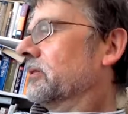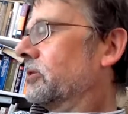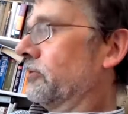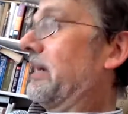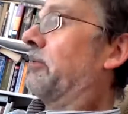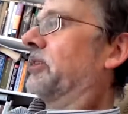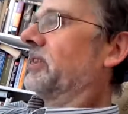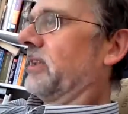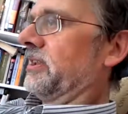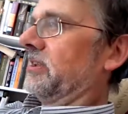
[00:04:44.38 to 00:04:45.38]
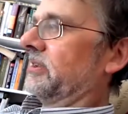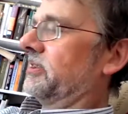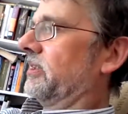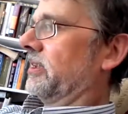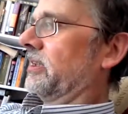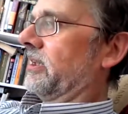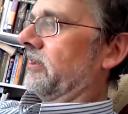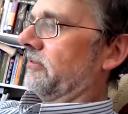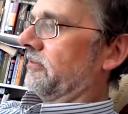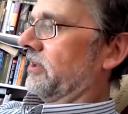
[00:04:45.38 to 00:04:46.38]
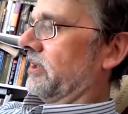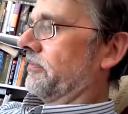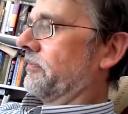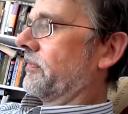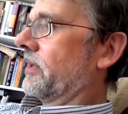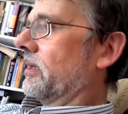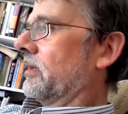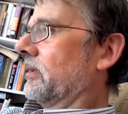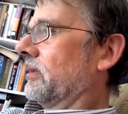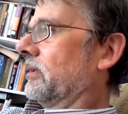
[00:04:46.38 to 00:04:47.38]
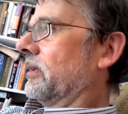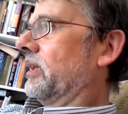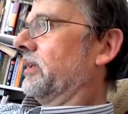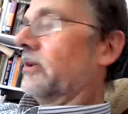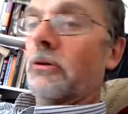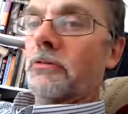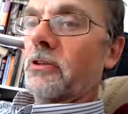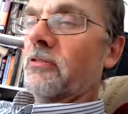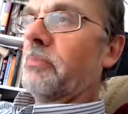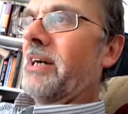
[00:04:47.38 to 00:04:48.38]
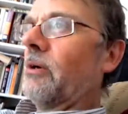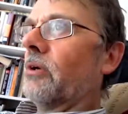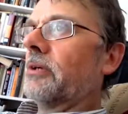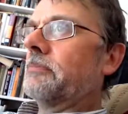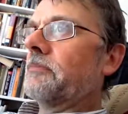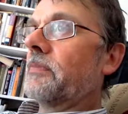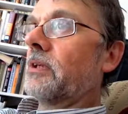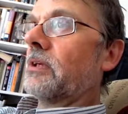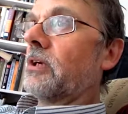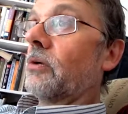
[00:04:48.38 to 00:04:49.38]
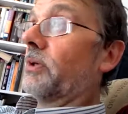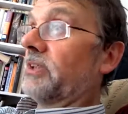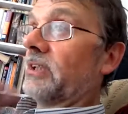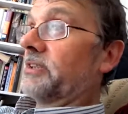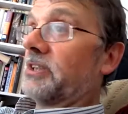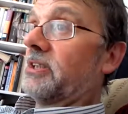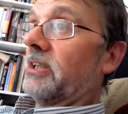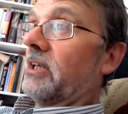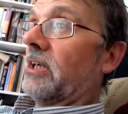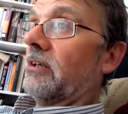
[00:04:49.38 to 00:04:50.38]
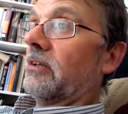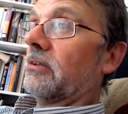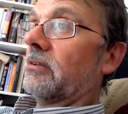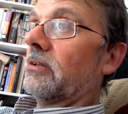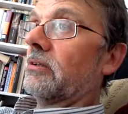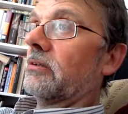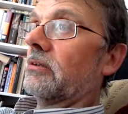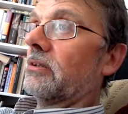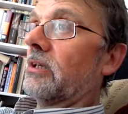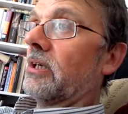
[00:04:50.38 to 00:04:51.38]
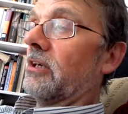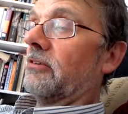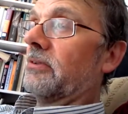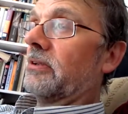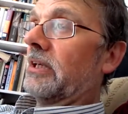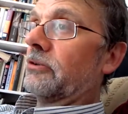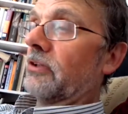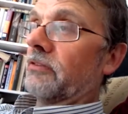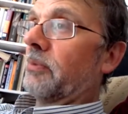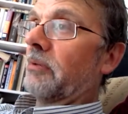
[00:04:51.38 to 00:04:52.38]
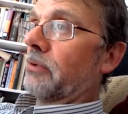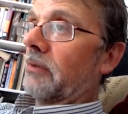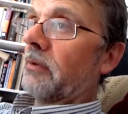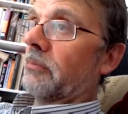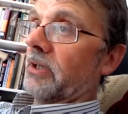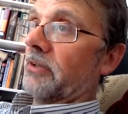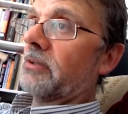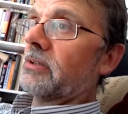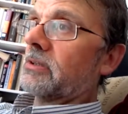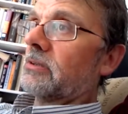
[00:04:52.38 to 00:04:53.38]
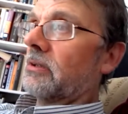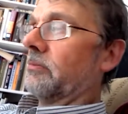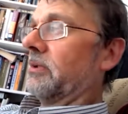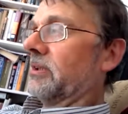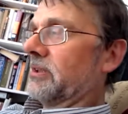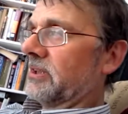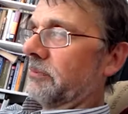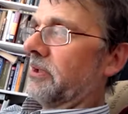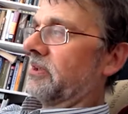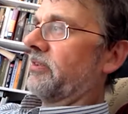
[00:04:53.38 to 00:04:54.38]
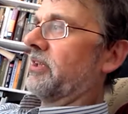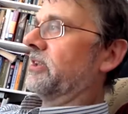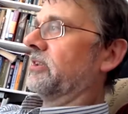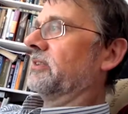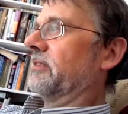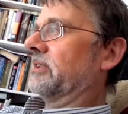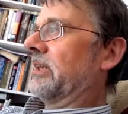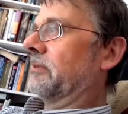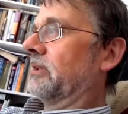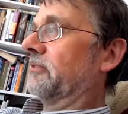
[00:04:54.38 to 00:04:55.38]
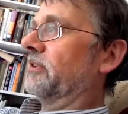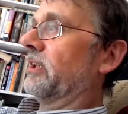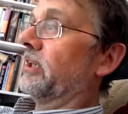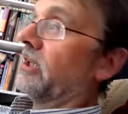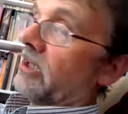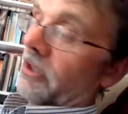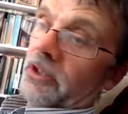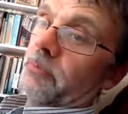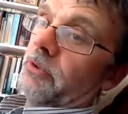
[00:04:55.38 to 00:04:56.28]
dramatizing a certain kind of um, handing over of power which, I, as I say, I, I, I don't have a big problem with. I mean, as, a piece of theatre, it's, it's absolutely fine. And on a